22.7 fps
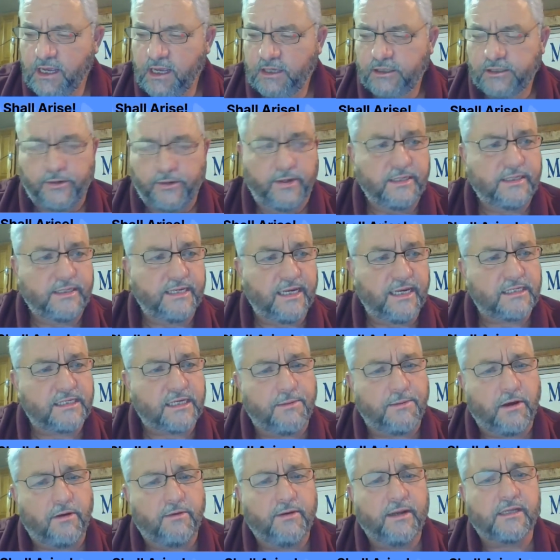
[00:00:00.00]
So he says,
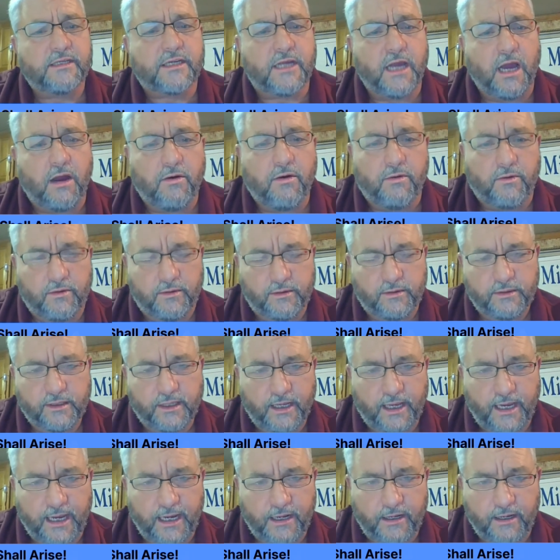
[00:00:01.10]
Come on, let's go.
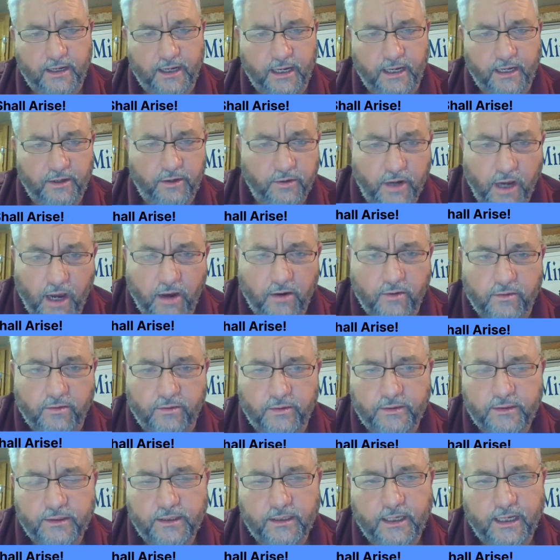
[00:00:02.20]
And and you go.
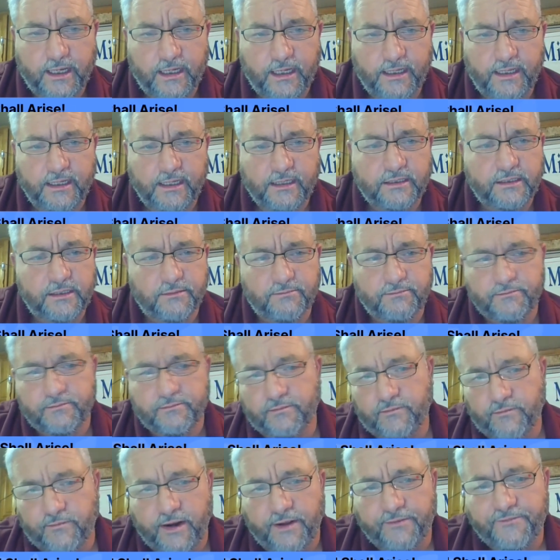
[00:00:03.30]
And then some
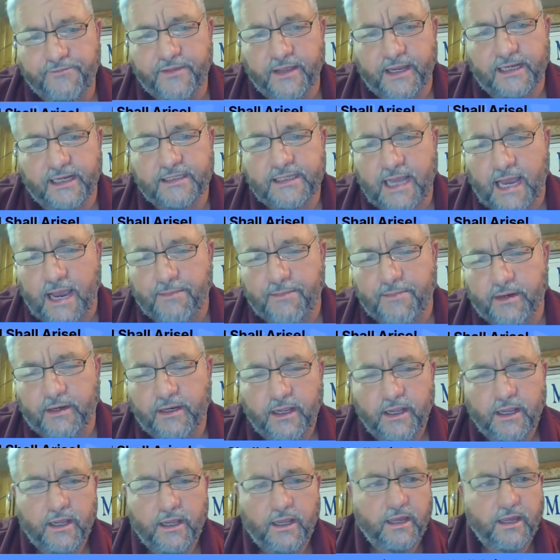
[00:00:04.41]
rough things happen.
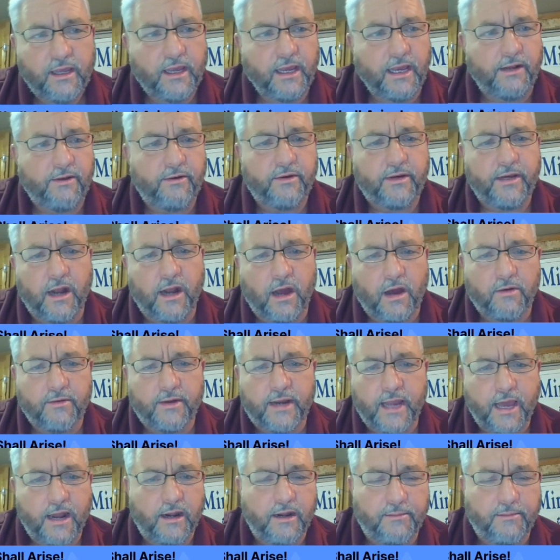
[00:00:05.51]
And you get all
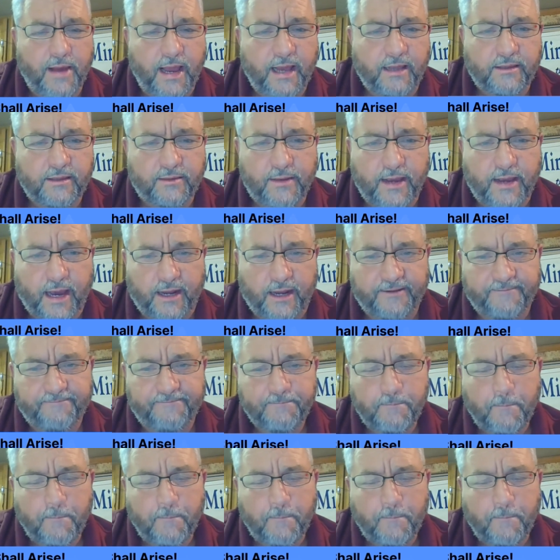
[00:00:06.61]
down in the mouth about it.